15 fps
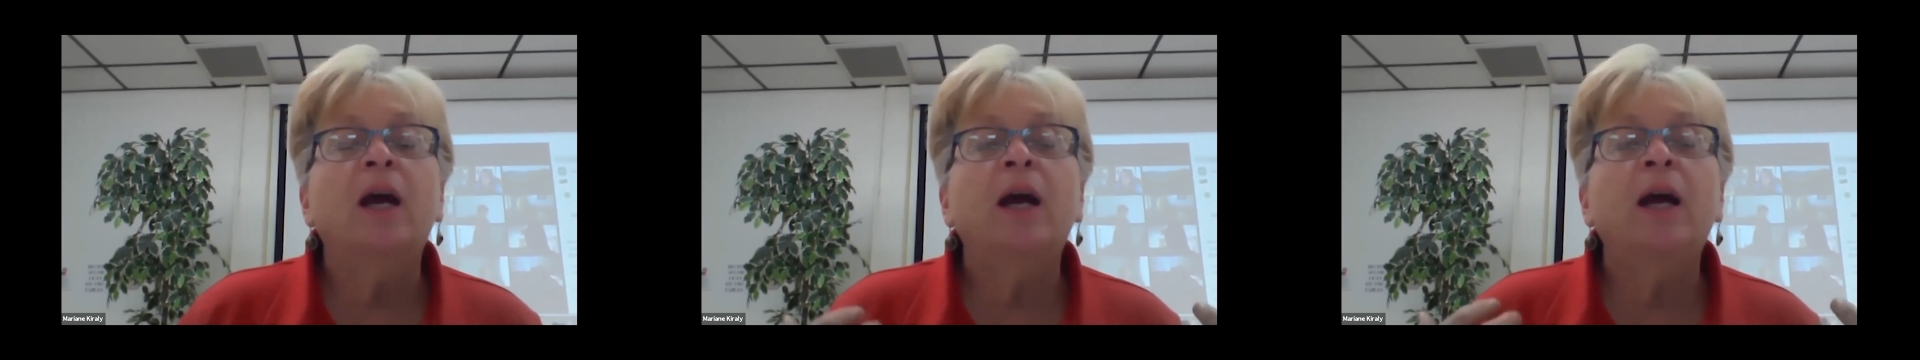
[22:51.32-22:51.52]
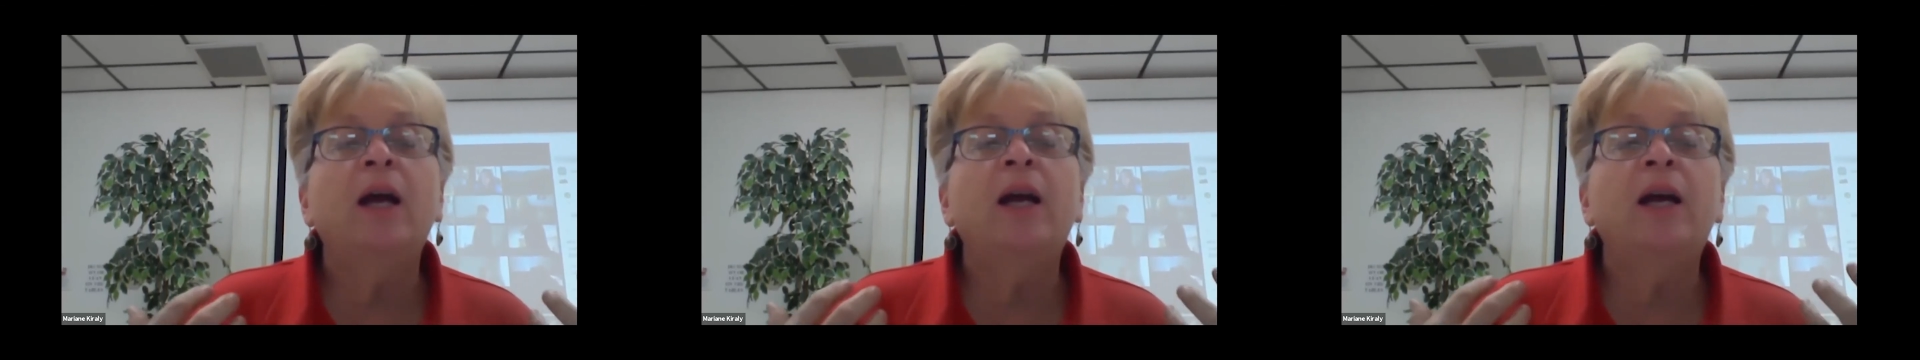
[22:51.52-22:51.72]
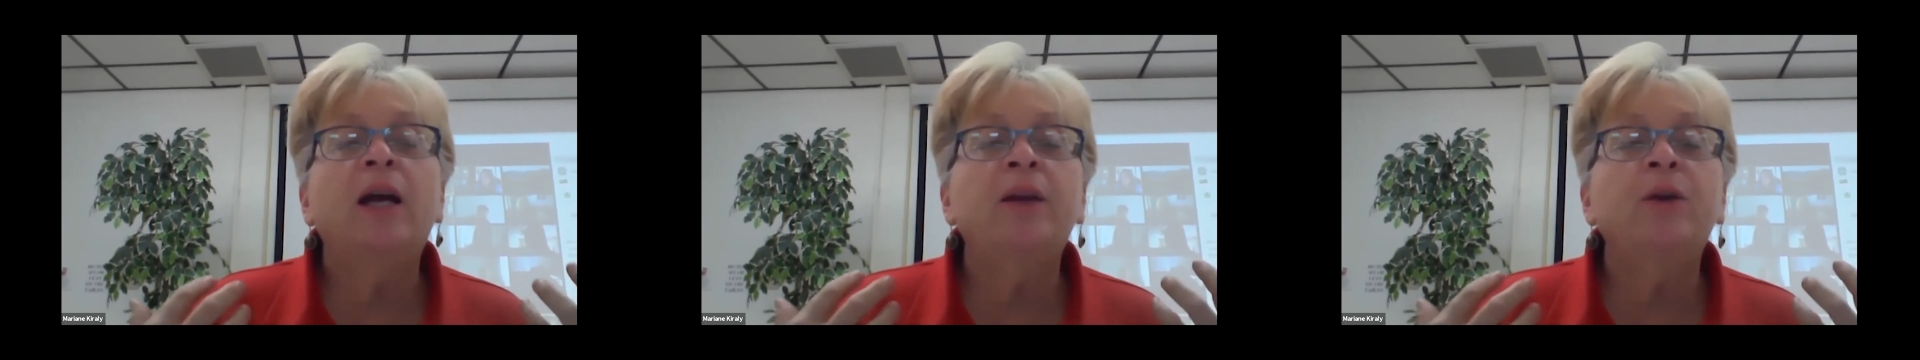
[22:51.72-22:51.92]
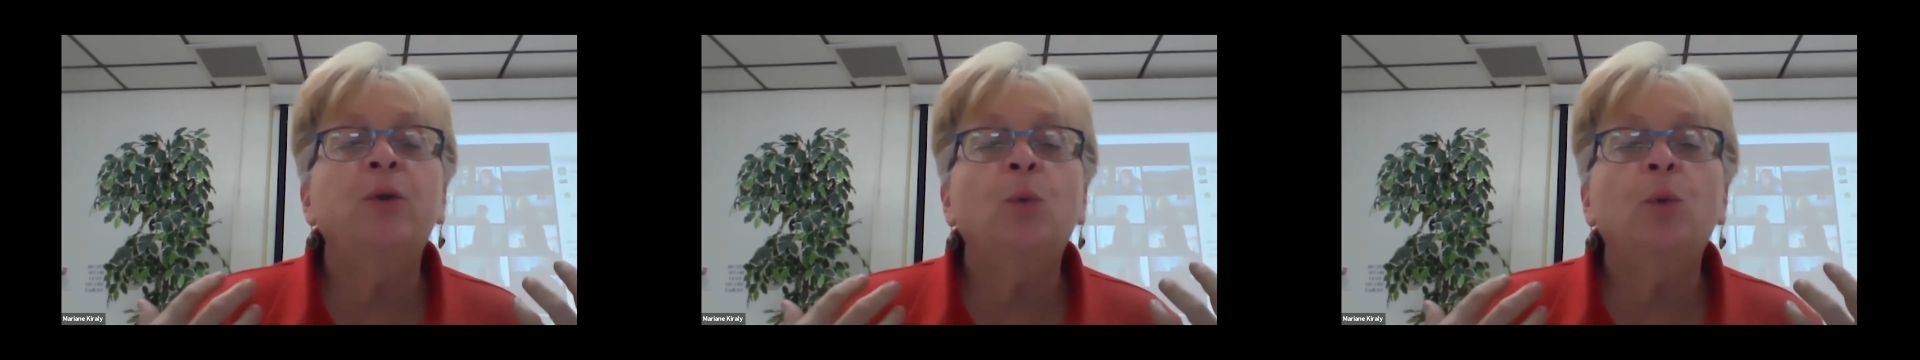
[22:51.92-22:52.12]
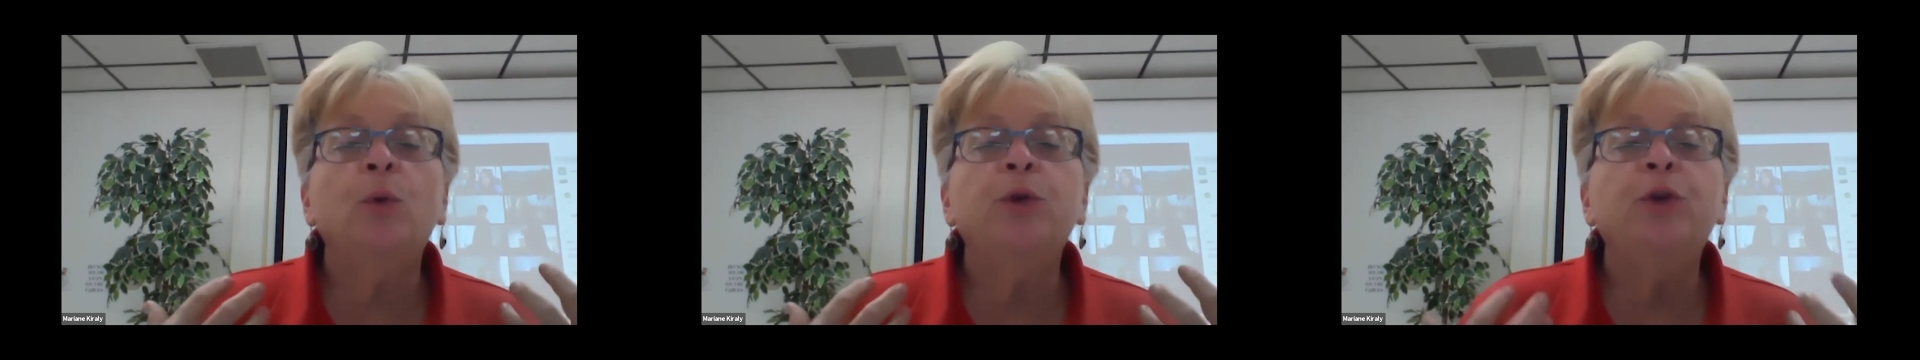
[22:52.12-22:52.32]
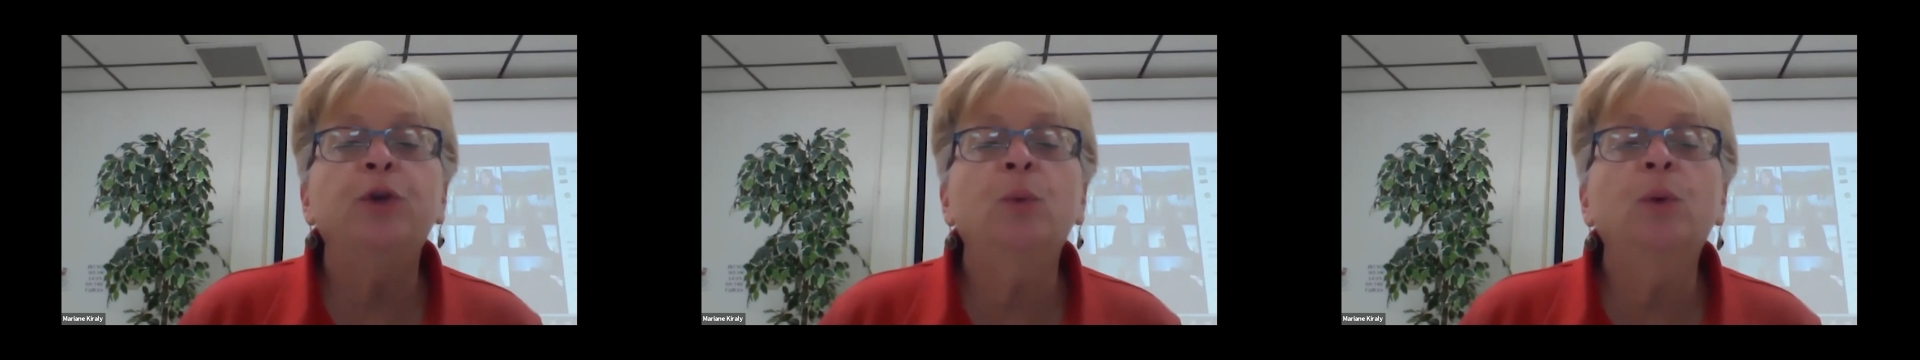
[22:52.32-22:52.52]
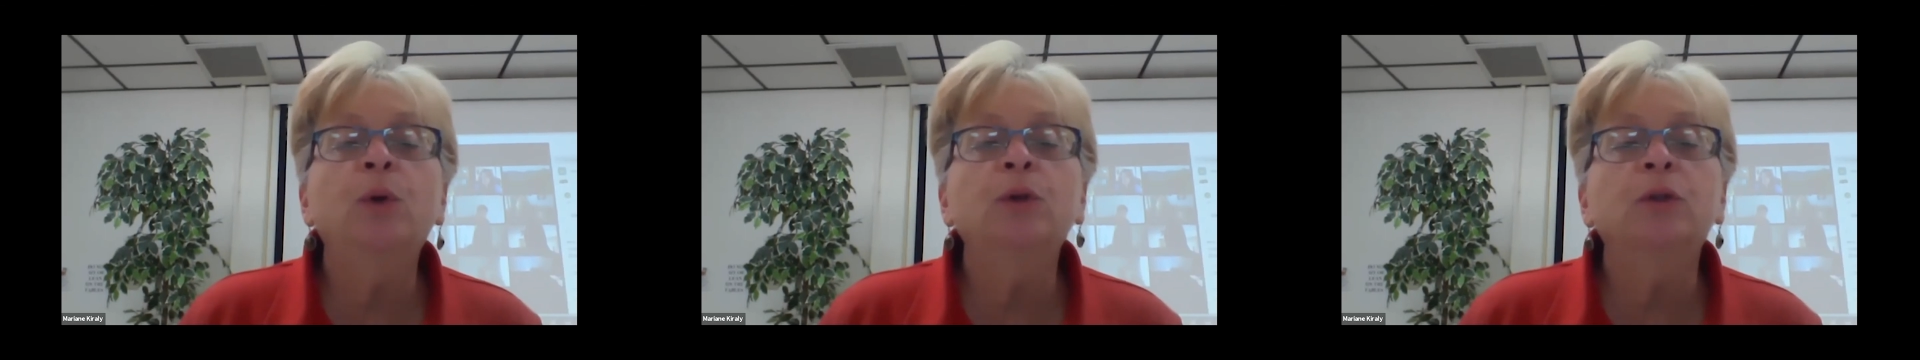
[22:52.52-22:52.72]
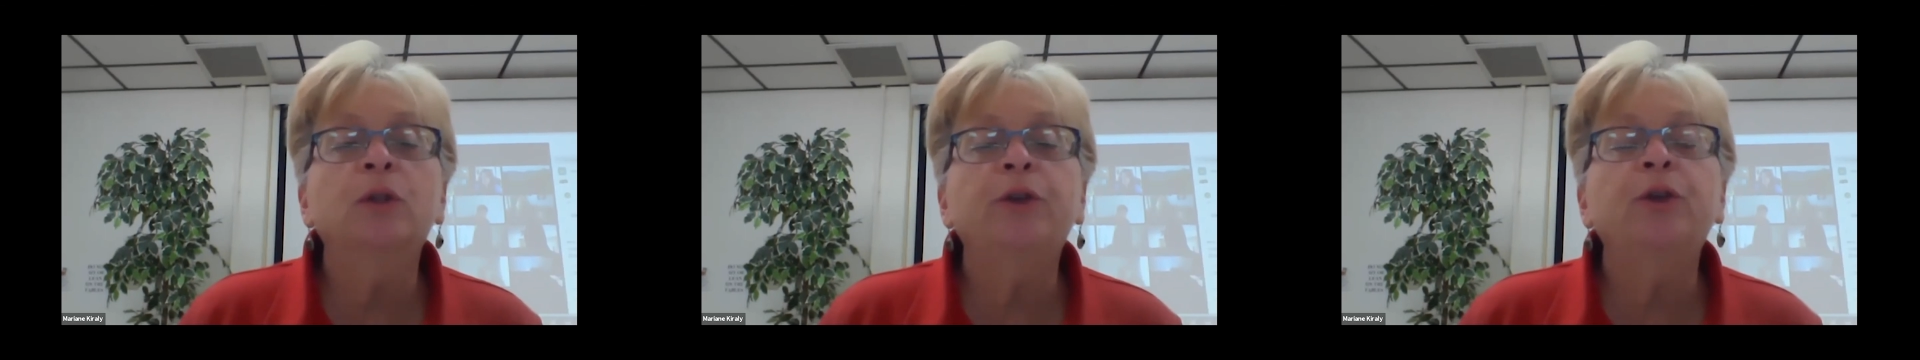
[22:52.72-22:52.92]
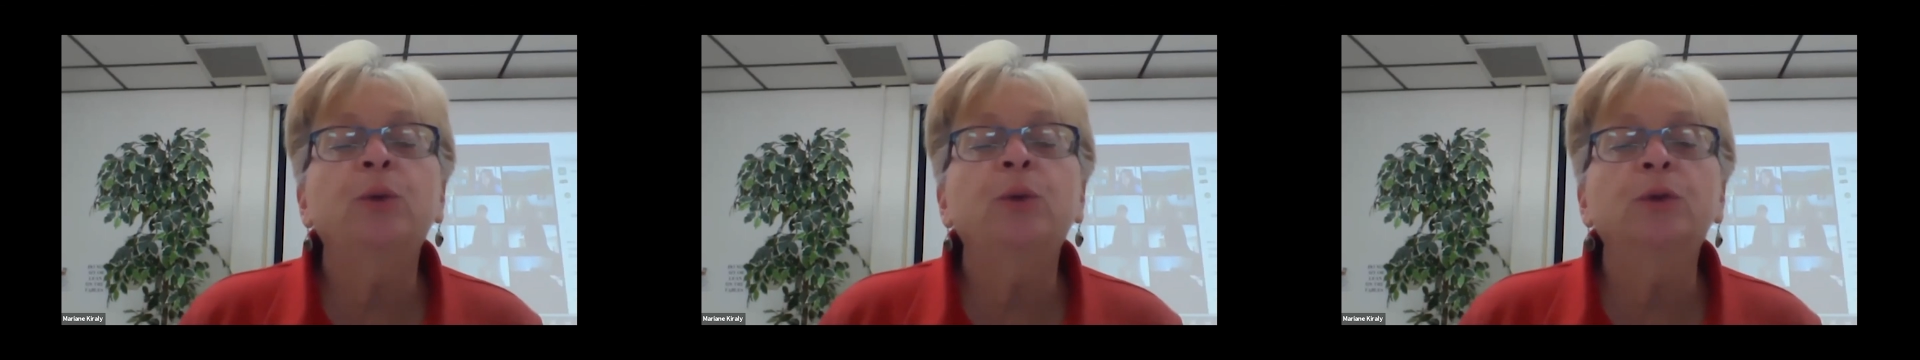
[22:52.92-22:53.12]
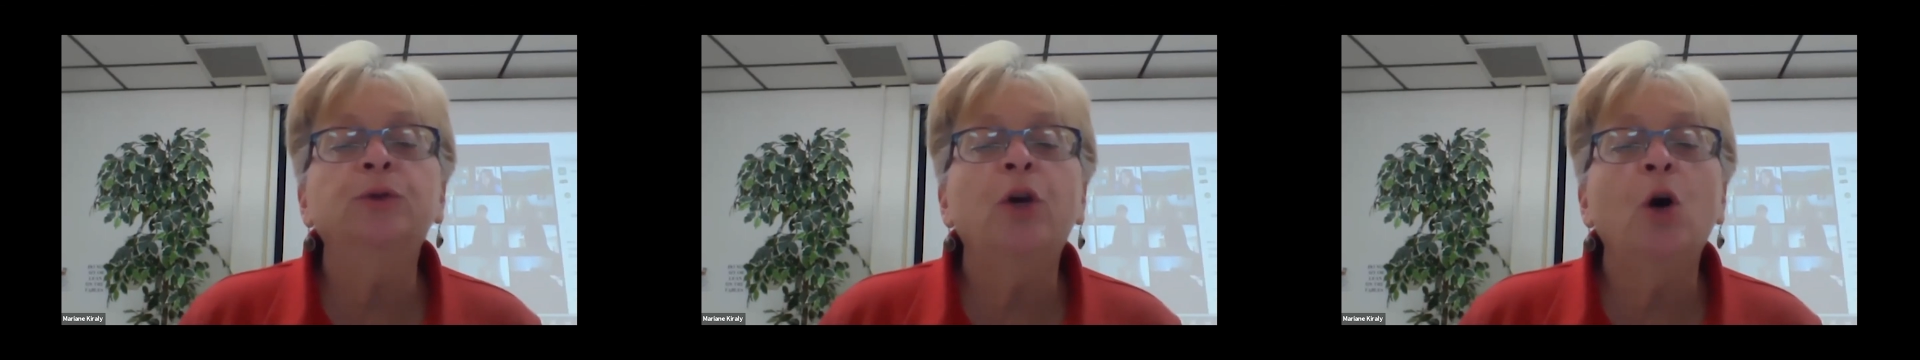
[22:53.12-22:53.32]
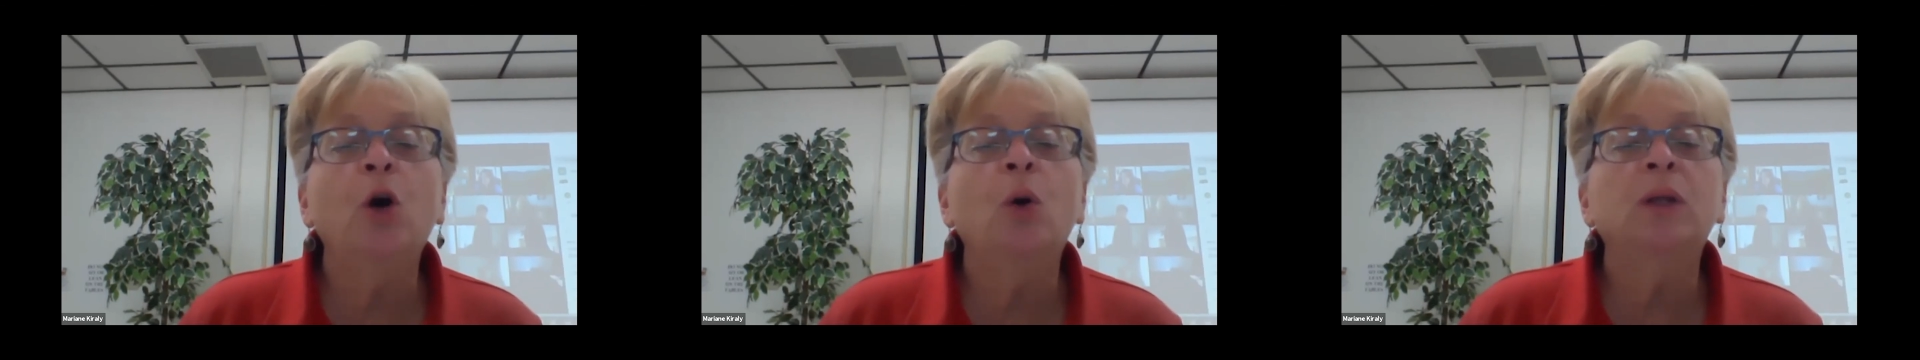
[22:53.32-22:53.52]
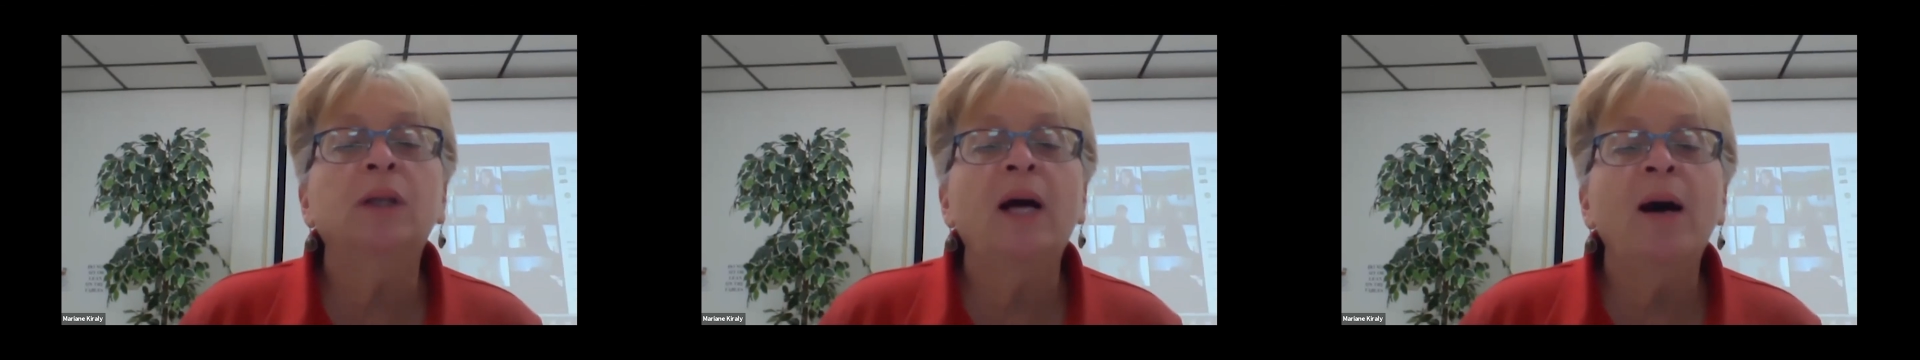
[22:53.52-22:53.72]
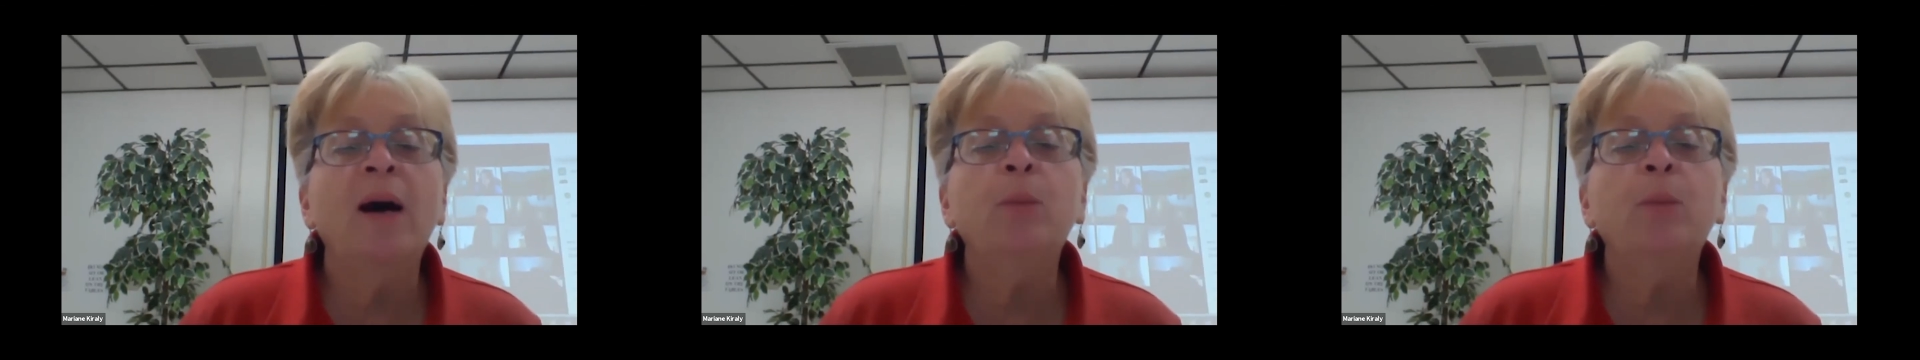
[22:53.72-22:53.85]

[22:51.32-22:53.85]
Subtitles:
And you will know a lot